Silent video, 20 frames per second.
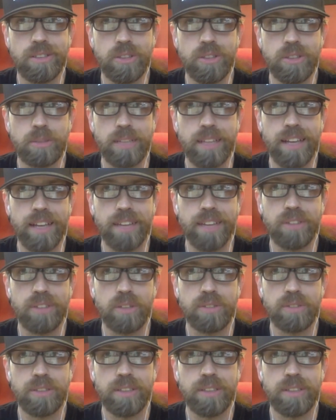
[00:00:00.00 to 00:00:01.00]
do my life
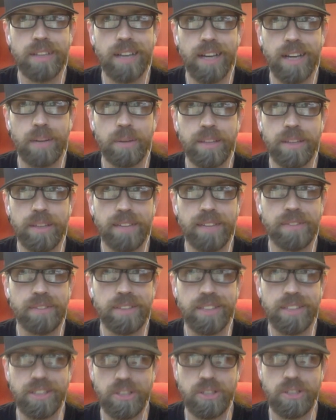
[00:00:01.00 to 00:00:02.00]
over, I would
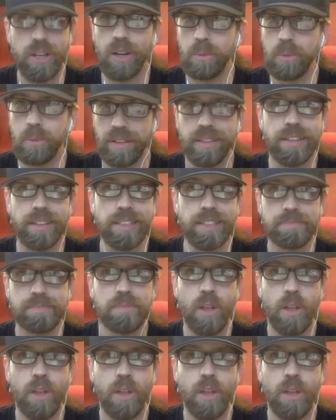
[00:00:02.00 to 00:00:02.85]
definitely just start with this.